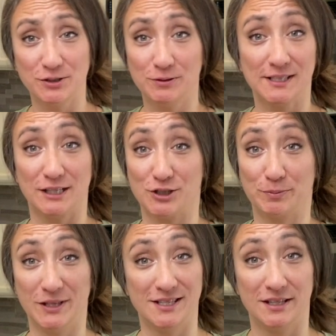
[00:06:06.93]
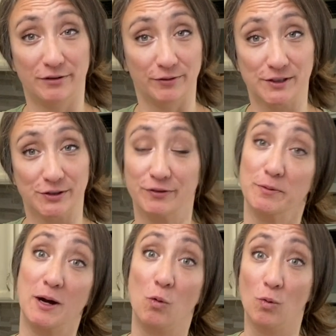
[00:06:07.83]
is I just put this in the freezer for
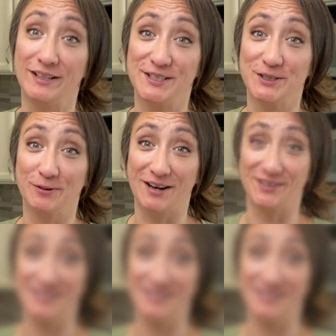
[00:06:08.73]
about 1 to 2 hours.